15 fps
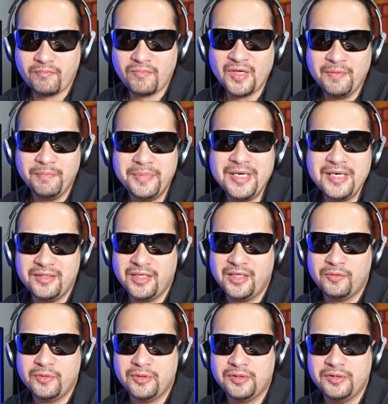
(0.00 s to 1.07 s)
but
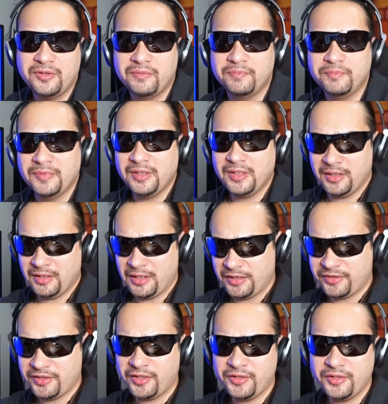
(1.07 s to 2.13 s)
I'll
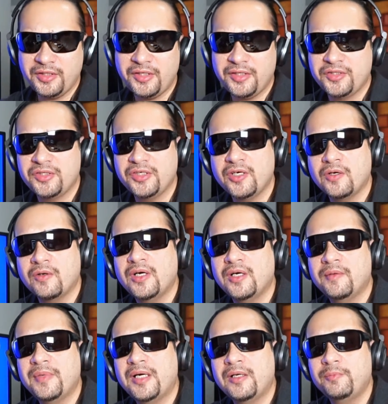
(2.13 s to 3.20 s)
tell you this.
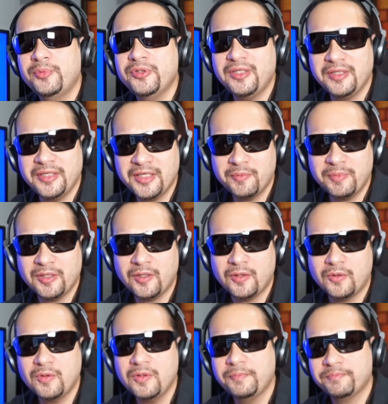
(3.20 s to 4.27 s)
I'll put a link below